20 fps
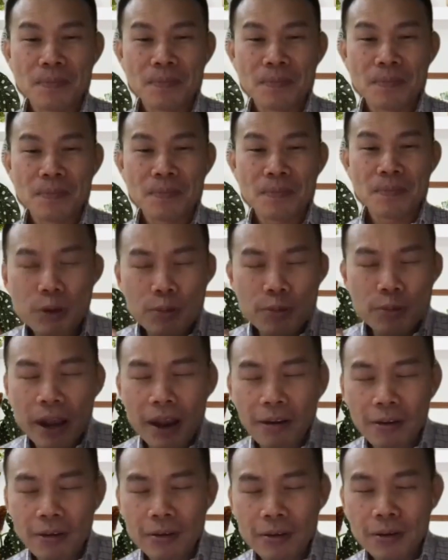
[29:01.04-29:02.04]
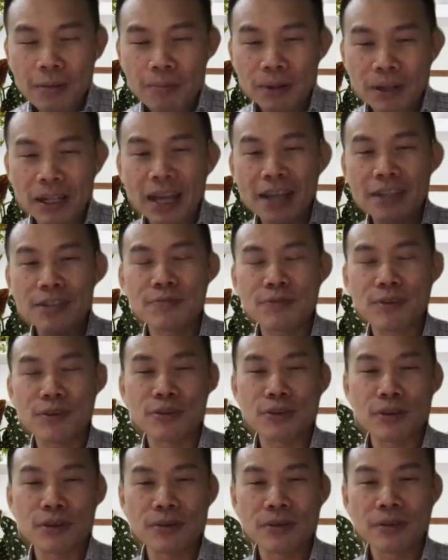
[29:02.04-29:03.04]
God has prepared plans for
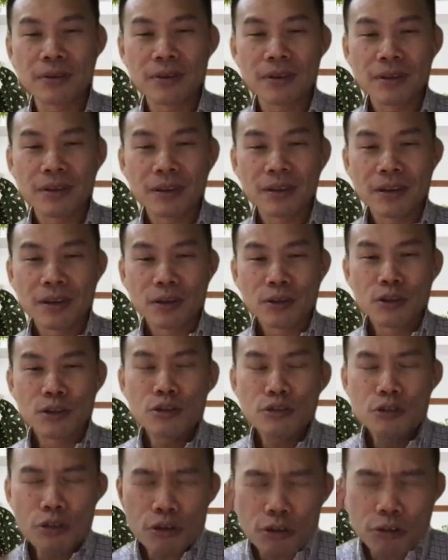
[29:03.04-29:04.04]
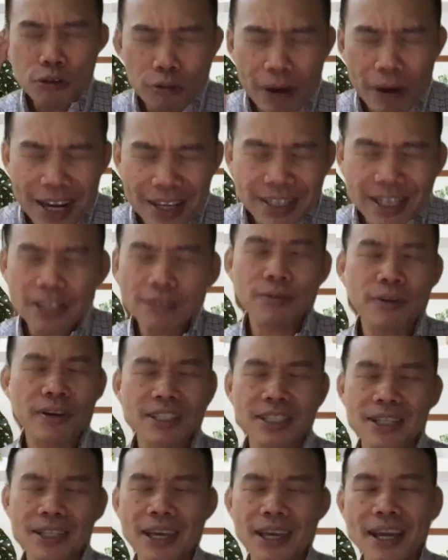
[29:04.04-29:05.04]
you to do great things for his
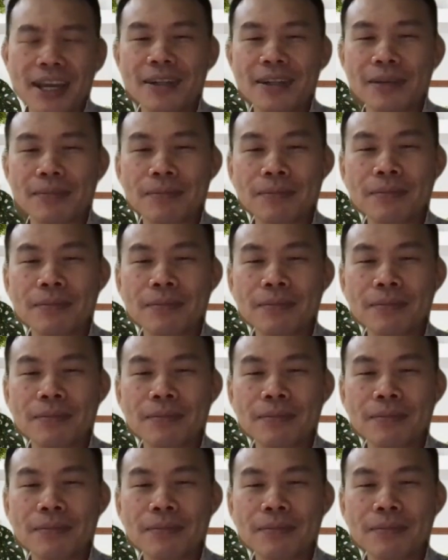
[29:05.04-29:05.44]
kingdom.